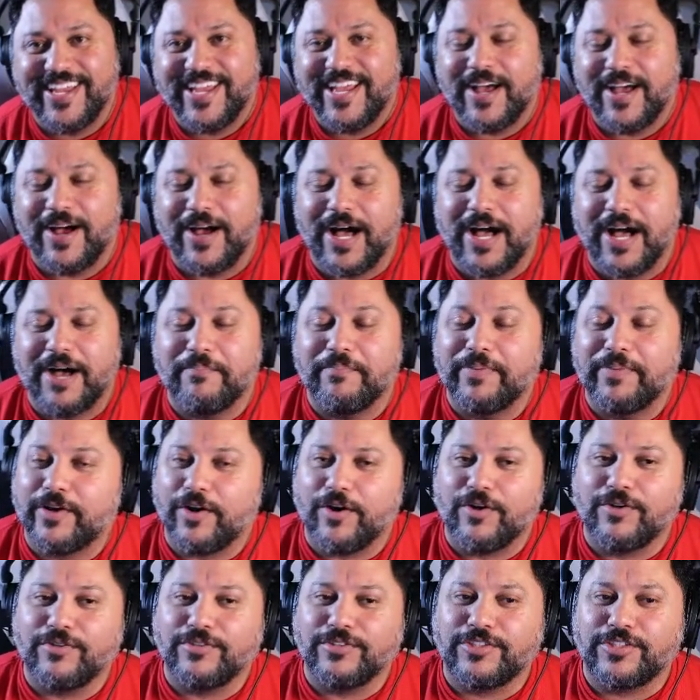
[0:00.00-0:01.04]
But
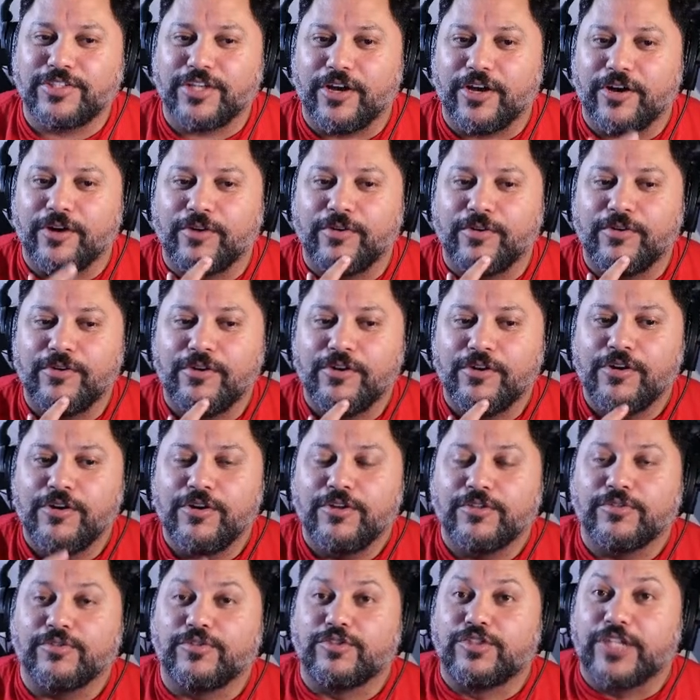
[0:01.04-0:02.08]
also,
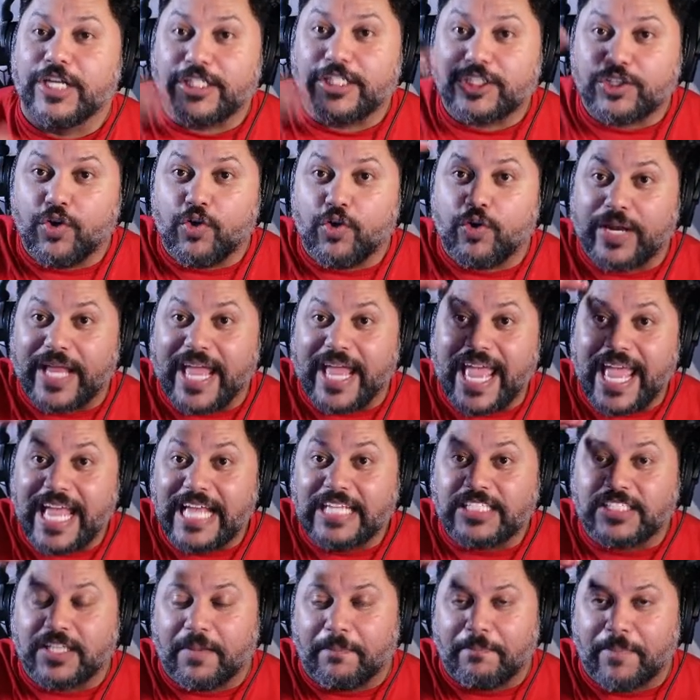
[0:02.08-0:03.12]
Discord
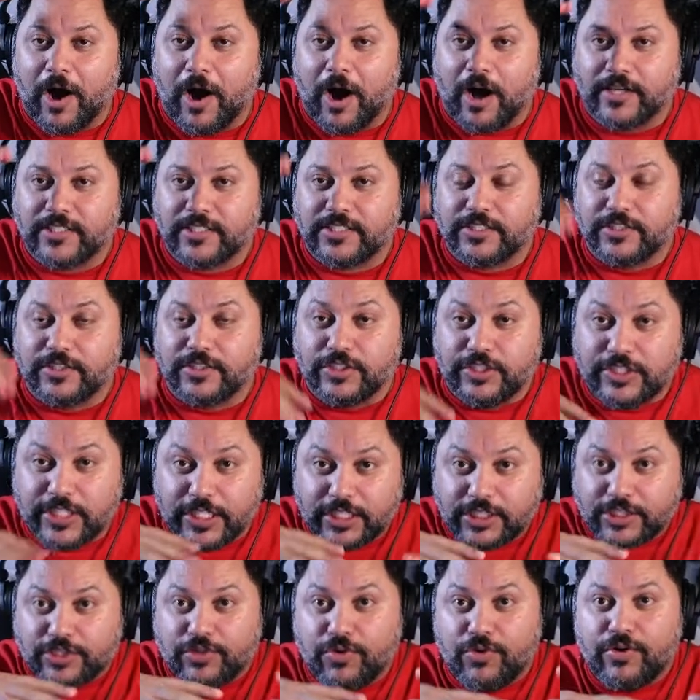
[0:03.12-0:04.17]
is a boss.
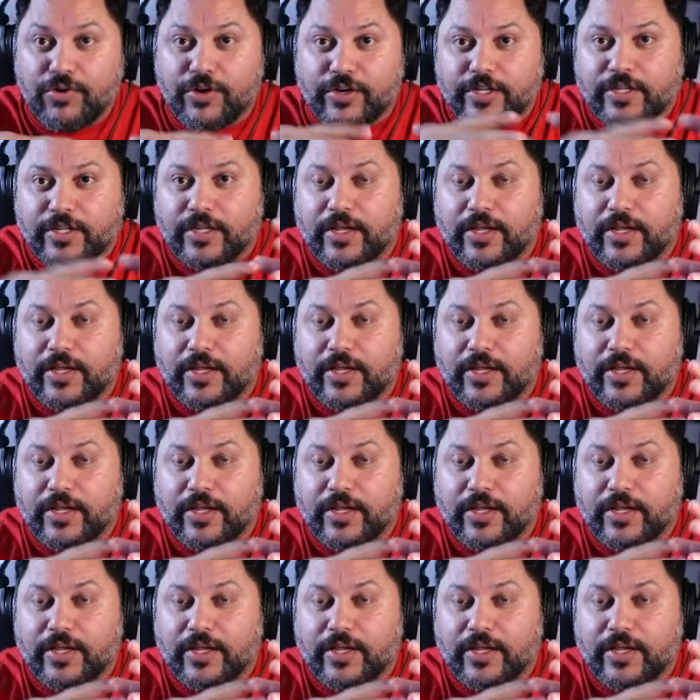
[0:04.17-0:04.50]
Discord,